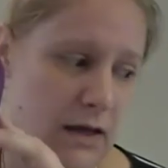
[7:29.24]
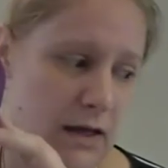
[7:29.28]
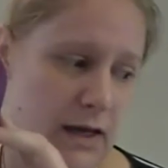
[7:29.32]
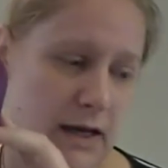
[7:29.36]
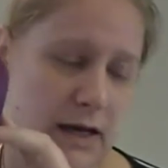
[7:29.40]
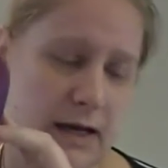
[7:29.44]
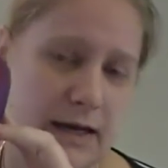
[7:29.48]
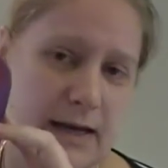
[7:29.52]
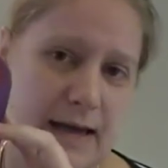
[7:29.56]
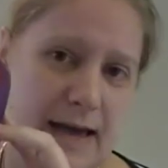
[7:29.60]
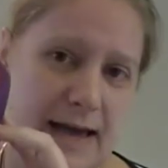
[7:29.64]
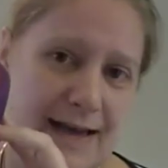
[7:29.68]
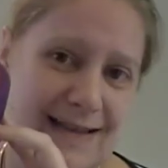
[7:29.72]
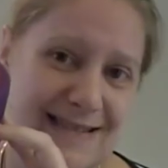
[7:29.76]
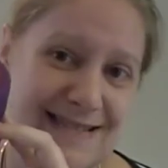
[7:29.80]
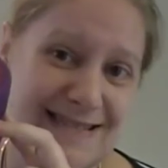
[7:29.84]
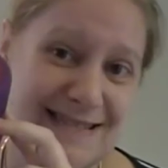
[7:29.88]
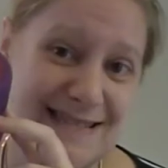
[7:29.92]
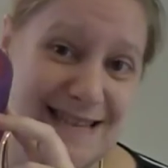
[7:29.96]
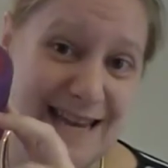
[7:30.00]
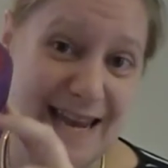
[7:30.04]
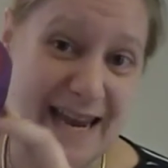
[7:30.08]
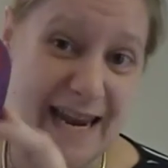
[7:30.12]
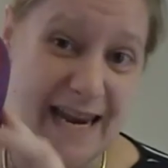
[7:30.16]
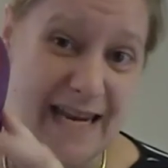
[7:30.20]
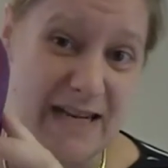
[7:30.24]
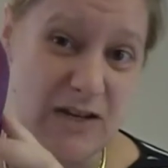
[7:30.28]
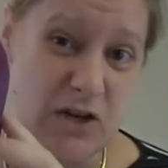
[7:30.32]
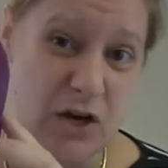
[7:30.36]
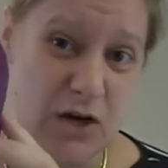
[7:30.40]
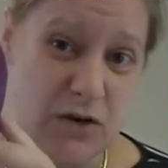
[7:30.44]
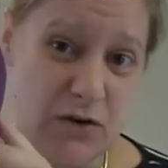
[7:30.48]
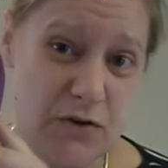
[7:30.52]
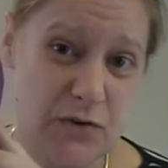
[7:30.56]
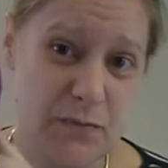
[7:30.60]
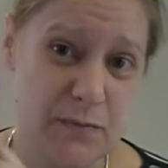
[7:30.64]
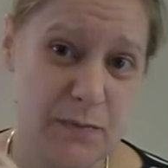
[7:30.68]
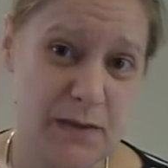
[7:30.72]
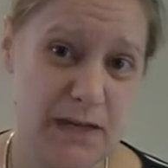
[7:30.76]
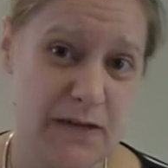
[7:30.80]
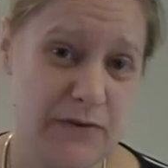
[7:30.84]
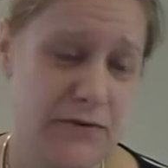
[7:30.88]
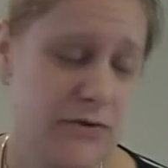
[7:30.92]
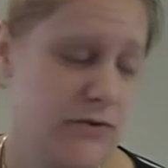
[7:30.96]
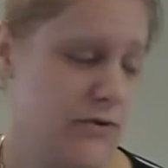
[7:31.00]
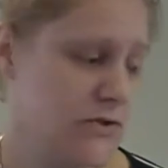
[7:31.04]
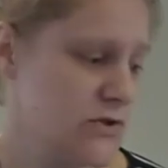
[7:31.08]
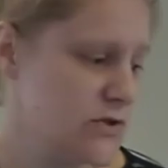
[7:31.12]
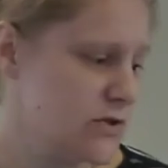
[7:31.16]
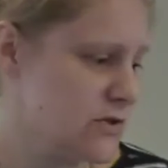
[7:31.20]
It has 800
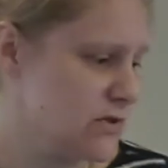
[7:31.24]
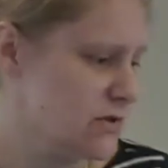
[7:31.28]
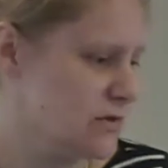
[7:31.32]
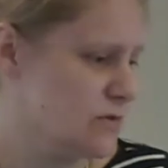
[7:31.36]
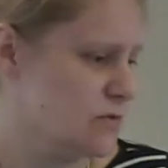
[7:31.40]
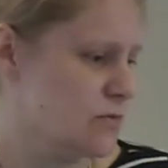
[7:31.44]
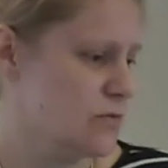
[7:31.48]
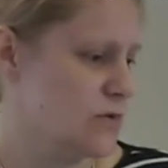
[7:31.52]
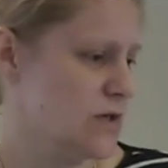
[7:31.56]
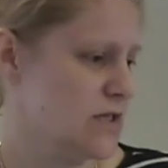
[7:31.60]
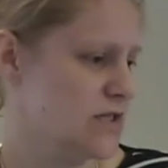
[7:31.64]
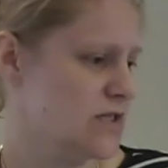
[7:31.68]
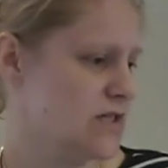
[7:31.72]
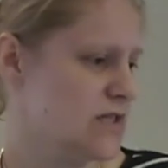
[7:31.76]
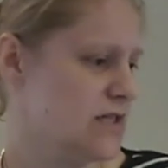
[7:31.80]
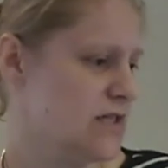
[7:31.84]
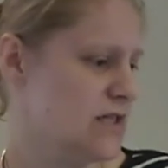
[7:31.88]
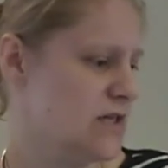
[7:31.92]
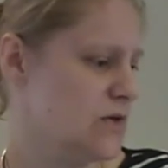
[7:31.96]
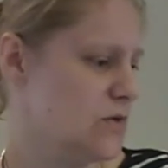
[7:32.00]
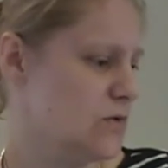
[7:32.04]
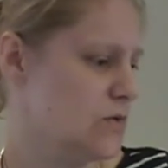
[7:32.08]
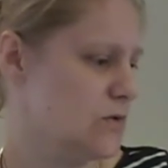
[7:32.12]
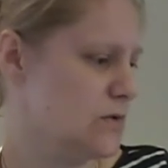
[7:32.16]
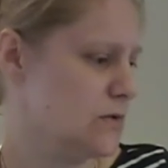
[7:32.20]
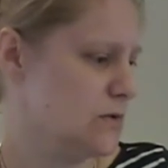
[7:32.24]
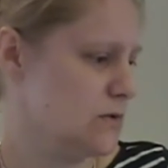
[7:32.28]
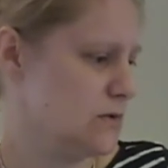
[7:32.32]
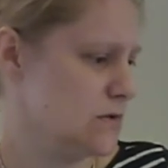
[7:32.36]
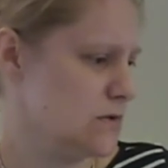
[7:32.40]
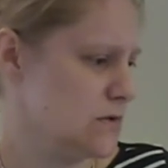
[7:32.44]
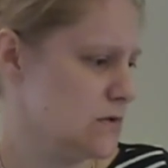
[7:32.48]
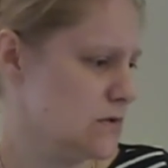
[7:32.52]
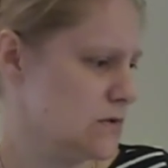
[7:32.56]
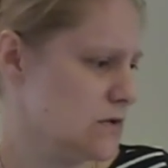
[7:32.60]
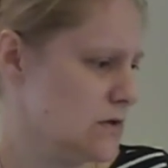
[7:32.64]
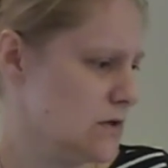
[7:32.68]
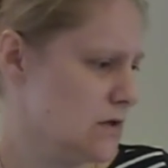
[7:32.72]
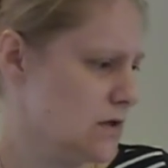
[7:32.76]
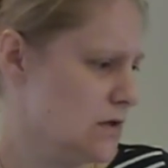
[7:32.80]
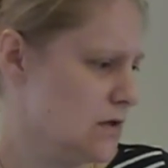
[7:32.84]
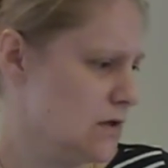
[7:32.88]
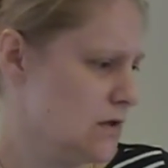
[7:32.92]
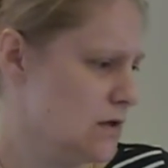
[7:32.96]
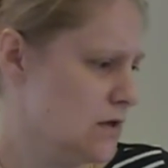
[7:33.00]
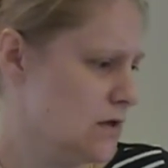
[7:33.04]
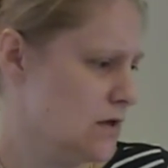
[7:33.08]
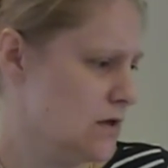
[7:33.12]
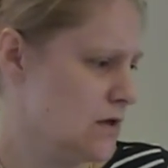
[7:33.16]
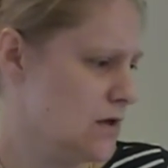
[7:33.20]
meters, which equals,
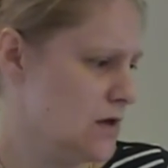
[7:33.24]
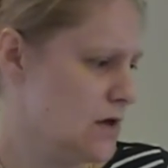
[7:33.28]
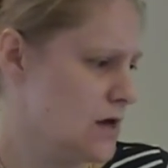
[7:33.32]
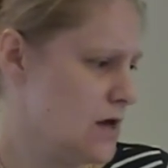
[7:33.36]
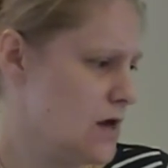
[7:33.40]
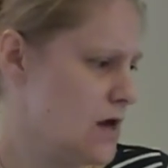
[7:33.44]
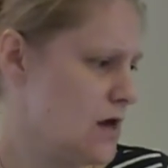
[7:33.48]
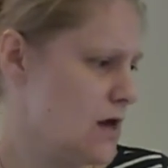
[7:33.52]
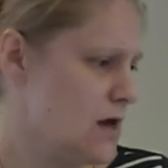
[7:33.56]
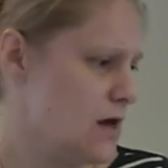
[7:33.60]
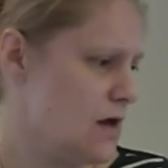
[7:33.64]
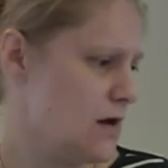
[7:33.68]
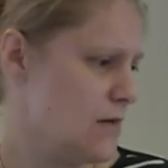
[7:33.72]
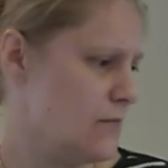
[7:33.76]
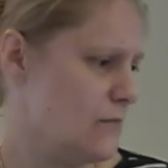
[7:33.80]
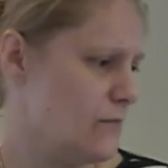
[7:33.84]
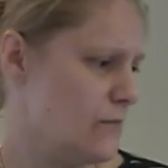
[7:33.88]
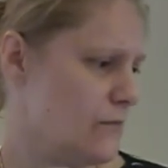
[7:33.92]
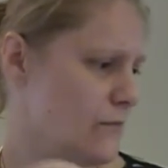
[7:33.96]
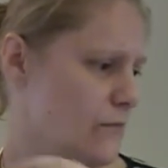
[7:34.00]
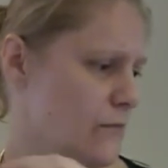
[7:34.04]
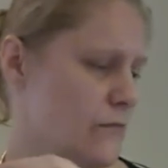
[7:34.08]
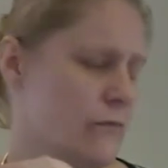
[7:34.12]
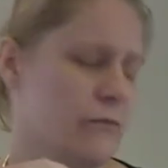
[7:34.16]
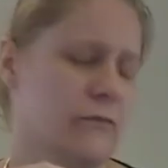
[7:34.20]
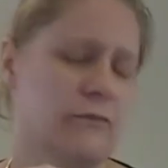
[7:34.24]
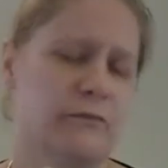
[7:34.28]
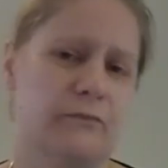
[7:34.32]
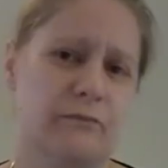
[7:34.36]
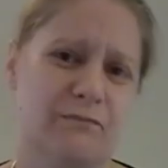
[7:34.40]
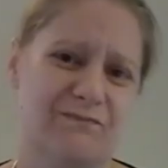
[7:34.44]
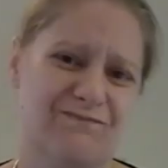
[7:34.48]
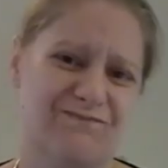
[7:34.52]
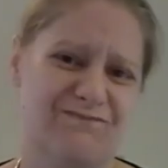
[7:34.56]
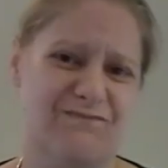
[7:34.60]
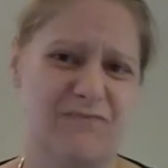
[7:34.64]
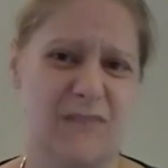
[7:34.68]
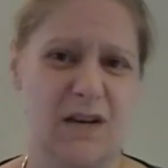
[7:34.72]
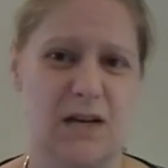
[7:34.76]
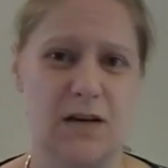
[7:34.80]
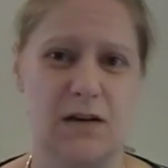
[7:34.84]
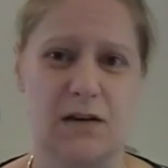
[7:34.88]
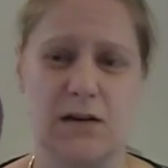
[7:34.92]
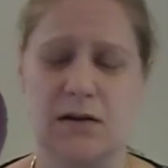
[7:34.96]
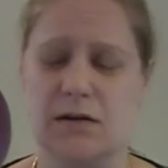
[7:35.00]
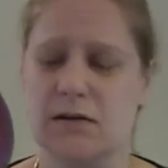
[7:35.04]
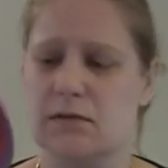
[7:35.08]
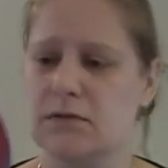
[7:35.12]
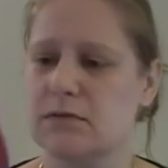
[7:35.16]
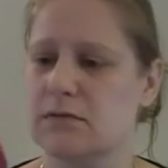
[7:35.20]
800
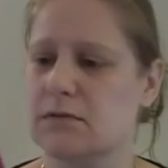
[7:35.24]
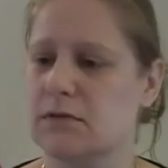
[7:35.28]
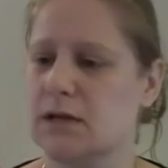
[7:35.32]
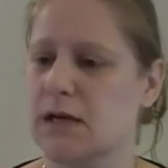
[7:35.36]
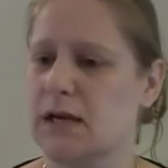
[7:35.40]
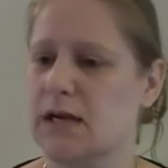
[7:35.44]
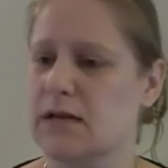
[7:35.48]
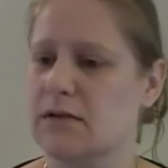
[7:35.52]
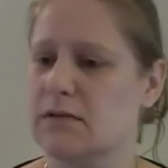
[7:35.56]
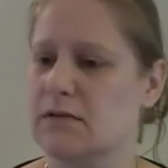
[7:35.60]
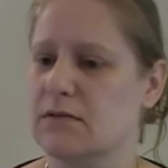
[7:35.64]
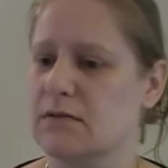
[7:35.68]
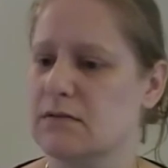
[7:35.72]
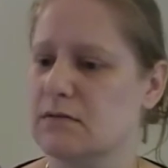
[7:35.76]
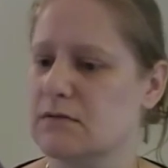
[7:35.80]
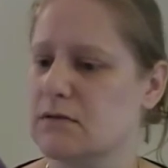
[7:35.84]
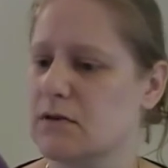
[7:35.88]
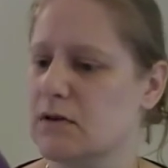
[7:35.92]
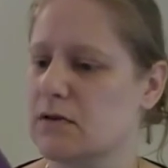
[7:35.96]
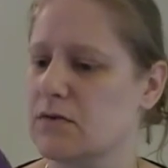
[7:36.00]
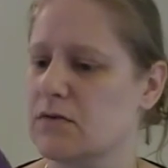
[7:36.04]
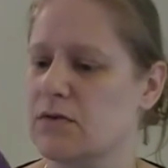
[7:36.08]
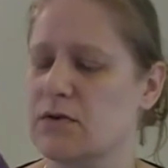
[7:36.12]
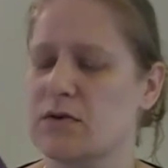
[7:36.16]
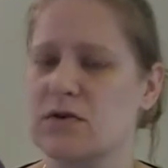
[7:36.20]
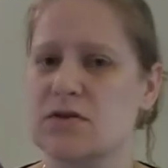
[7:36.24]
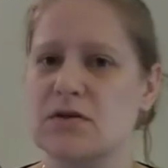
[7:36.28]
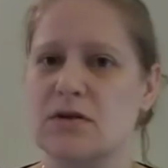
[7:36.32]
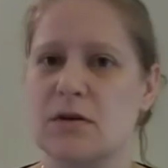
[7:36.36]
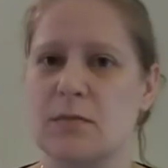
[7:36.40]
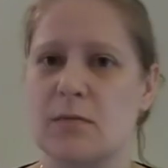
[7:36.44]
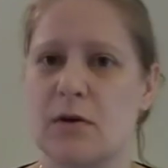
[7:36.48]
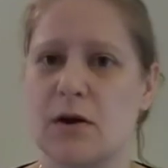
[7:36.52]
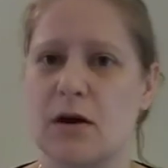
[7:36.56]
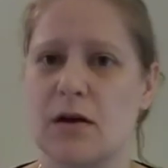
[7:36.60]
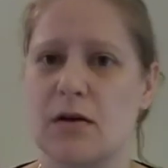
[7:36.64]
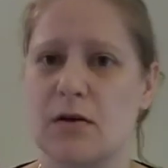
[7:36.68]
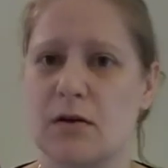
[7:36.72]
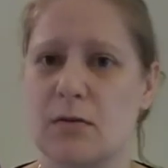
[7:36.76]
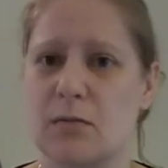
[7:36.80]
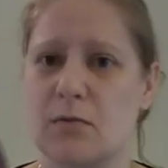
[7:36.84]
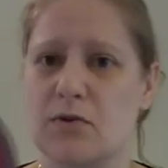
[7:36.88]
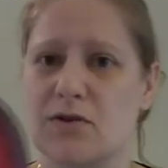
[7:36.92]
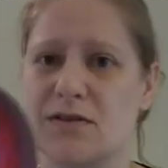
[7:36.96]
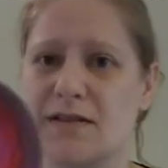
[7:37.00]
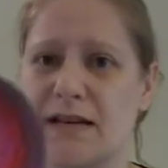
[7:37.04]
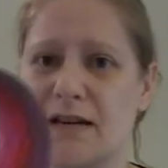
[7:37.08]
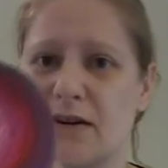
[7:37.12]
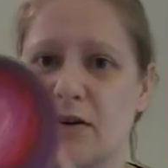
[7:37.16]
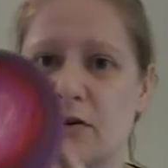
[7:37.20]
and some odd,
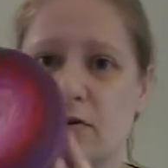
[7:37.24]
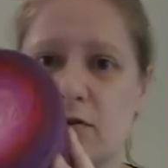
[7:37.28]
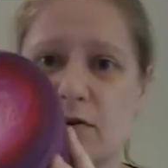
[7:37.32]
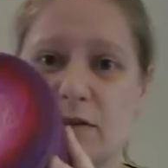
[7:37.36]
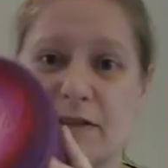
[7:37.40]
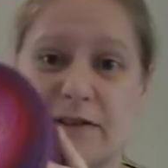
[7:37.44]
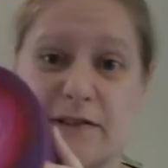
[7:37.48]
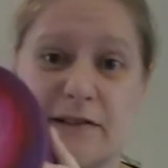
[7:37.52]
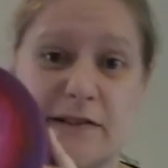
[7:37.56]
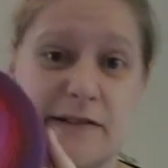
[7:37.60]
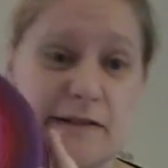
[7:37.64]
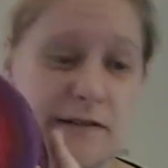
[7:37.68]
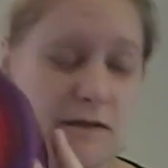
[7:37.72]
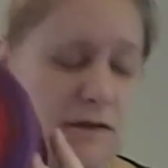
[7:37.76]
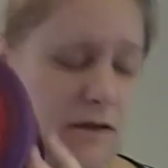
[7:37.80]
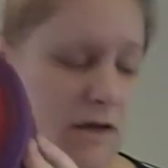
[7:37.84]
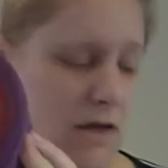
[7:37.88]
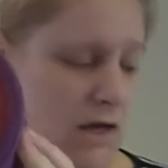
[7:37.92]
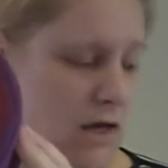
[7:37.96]
almost 900 yards.